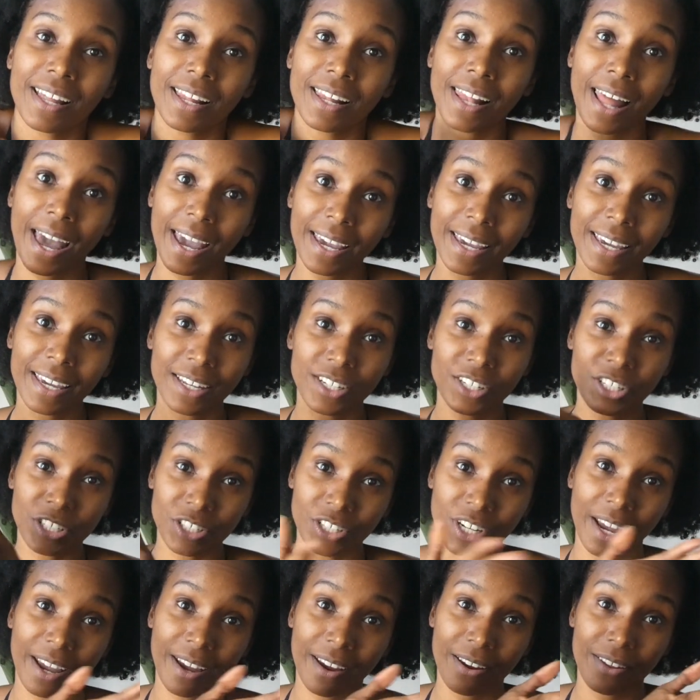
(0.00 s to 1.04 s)
like and
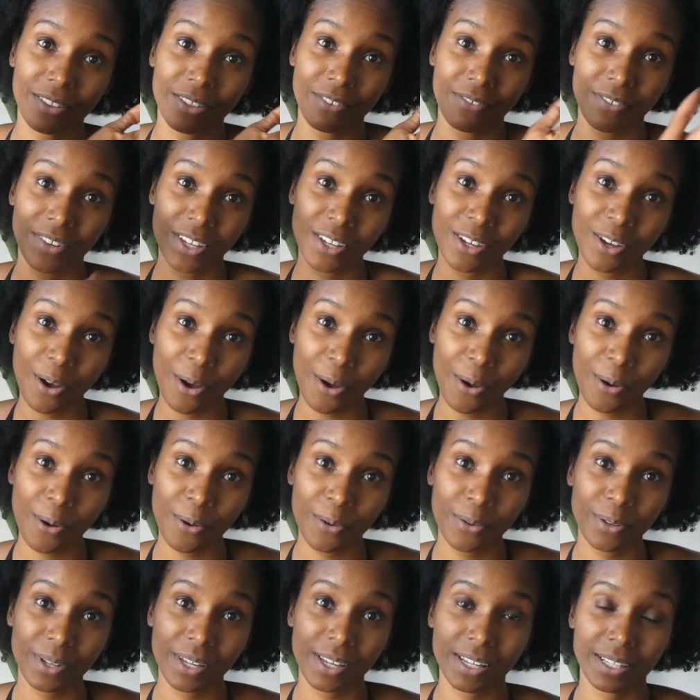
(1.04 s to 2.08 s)
share the video,
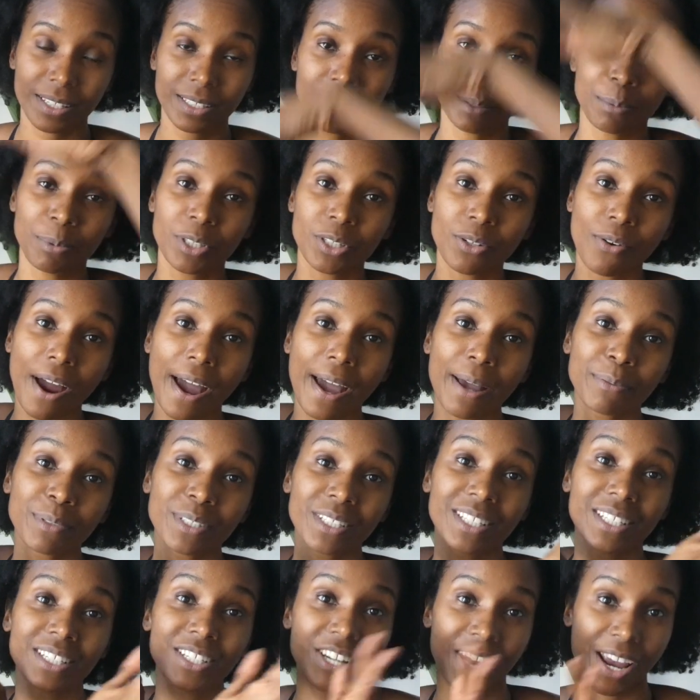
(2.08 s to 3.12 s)
and subscribe to
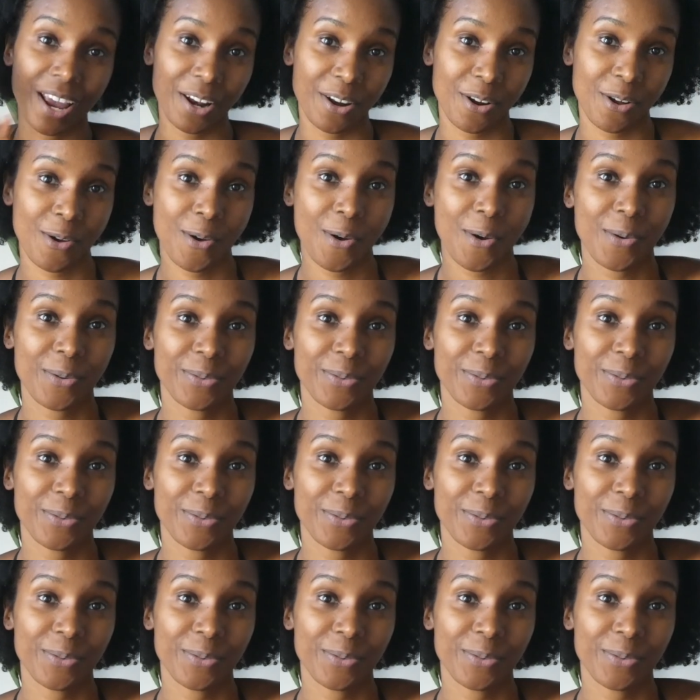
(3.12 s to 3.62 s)
the channel.